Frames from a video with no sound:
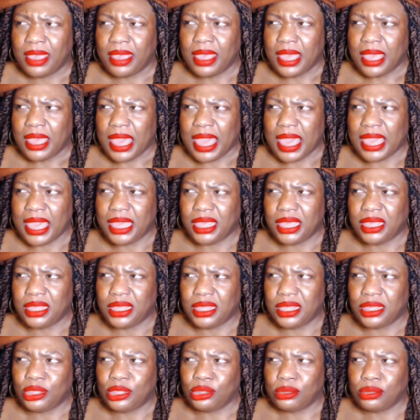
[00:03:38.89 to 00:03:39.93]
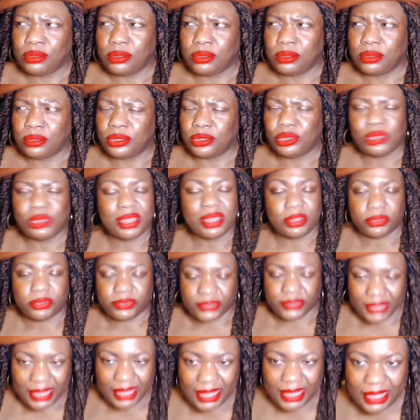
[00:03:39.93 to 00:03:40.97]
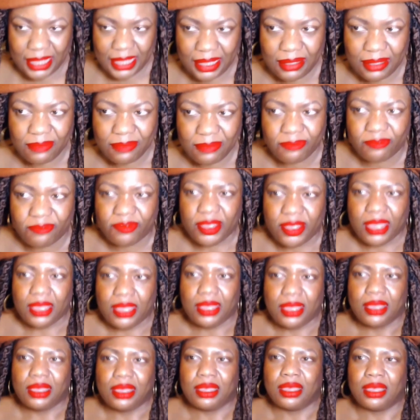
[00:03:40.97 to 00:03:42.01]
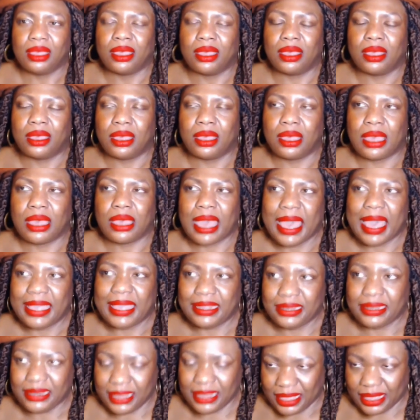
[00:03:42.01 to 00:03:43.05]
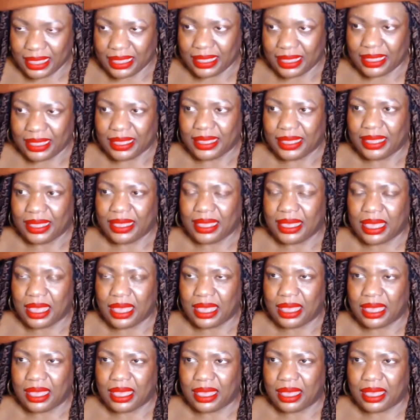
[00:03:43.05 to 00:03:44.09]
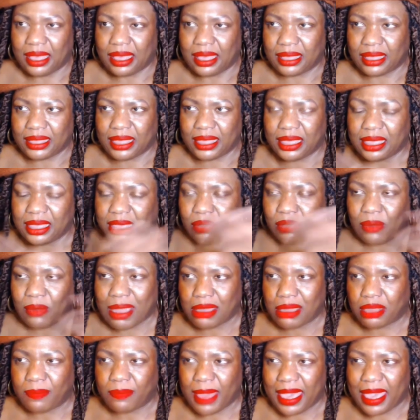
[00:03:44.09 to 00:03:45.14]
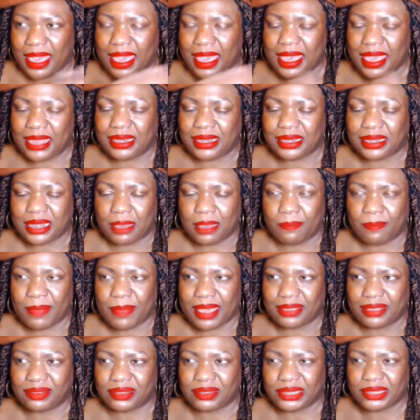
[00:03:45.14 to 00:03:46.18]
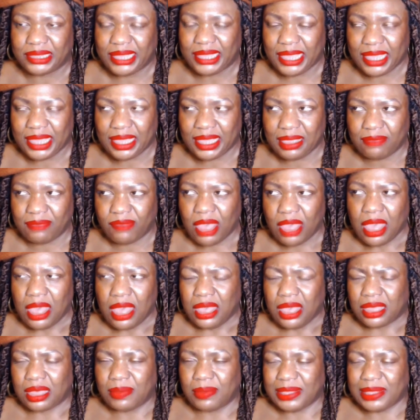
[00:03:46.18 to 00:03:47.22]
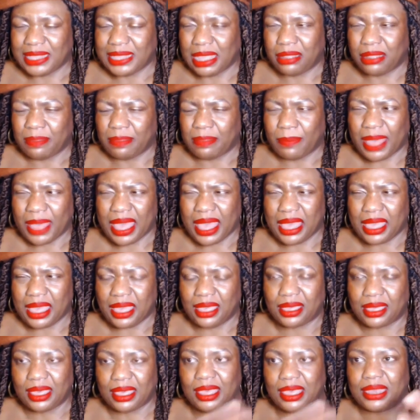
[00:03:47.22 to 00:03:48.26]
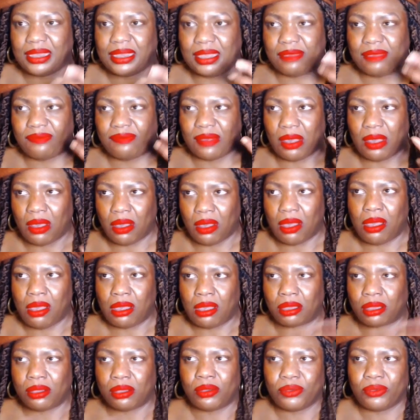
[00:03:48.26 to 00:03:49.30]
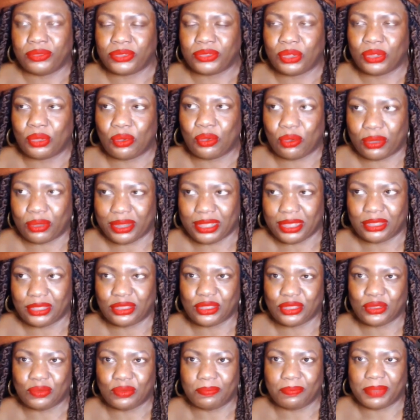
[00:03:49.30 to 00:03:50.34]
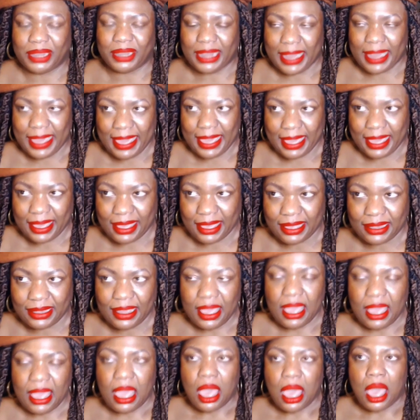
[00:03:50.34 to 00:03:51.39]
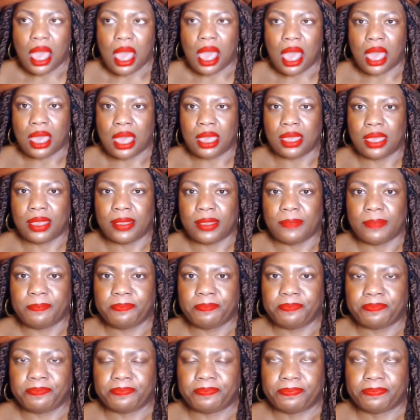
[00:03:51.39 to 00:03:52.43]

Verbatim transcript: a New Year's Eve idea uh, kicking around in my head and up my sleeve coming down the pike and if all goes according to plan um